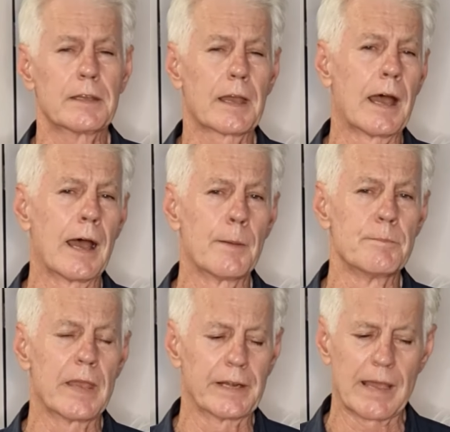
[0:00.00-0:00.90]

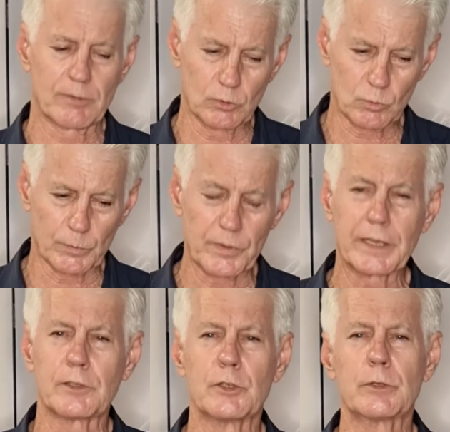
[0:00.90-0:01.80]
and have a look at what
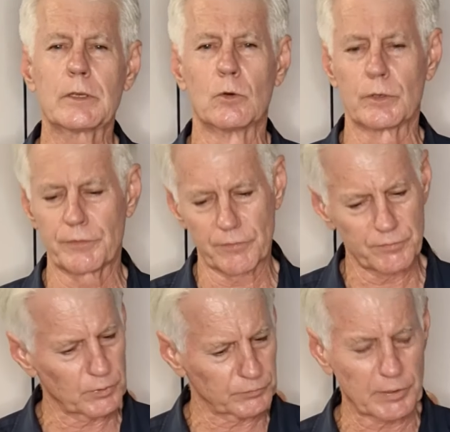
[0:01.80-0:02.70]
they're doing, or if you've
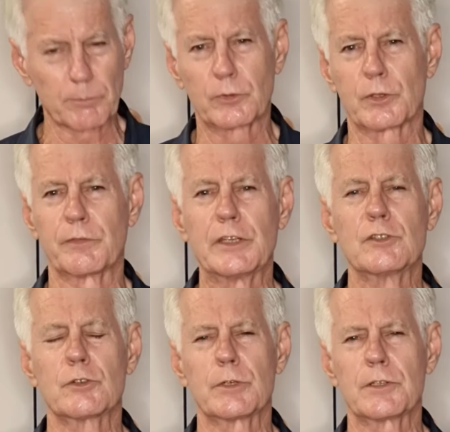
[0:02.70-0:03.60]
got some sort of
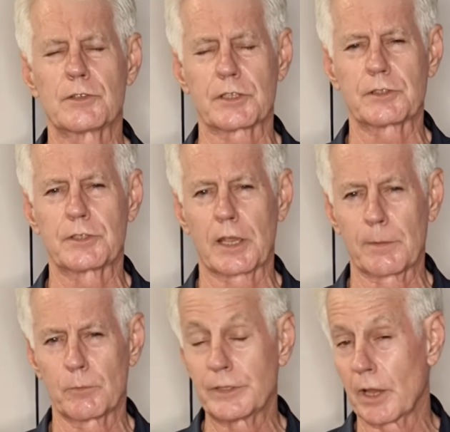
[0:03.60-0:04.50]
injuries that
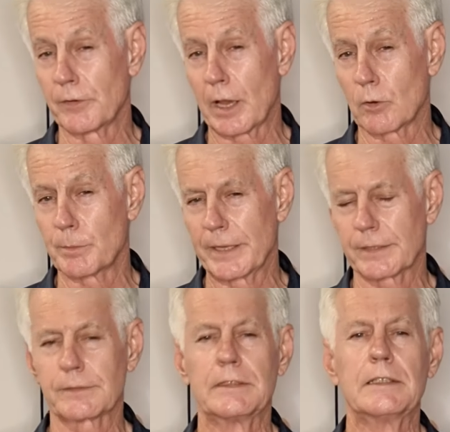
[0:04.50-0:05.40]
we don't know
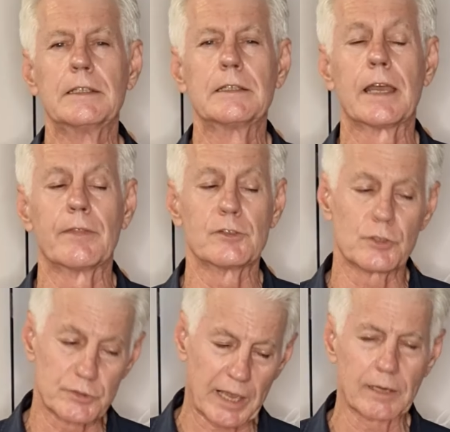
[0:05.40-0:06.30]
about and that
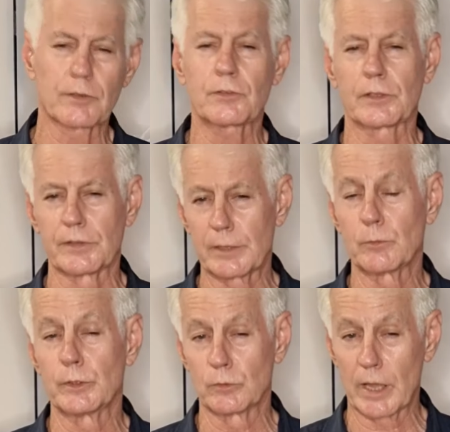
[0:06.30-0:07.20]
you tell us, and
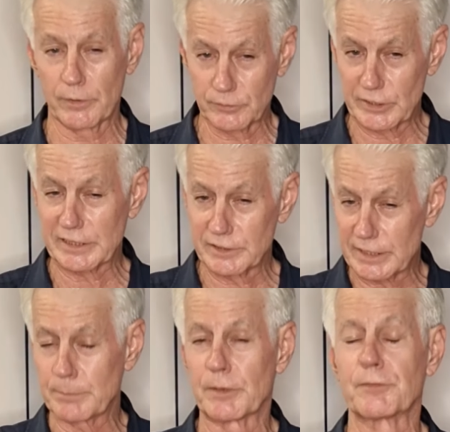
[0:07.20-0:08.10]
then we'll go dig
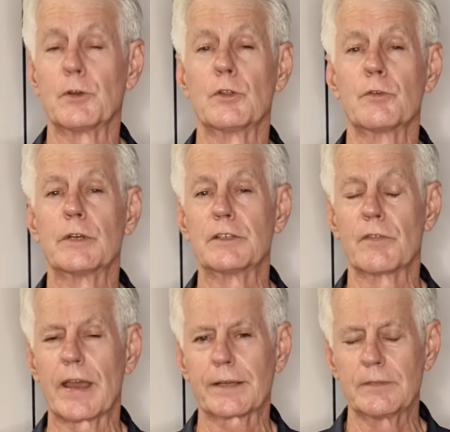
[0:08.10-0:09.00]
deeper further into
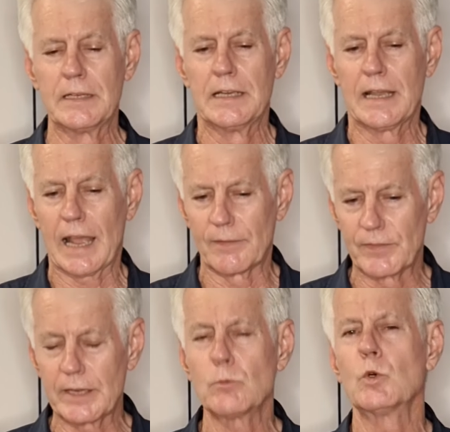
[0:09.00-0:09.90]
that, and
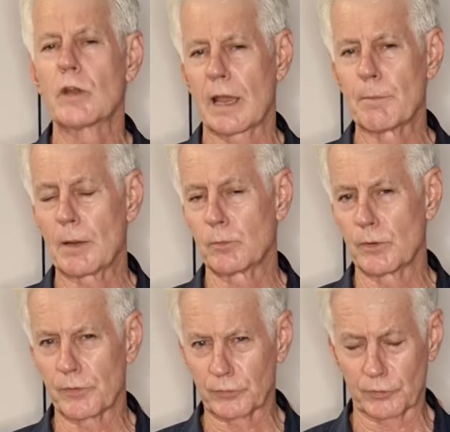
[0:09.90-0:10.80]
then we'll come up
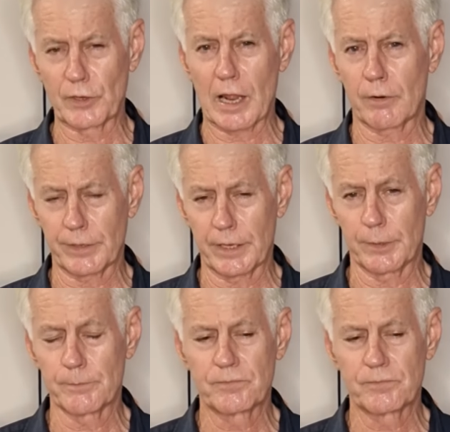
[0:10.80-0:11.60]
with a scenario.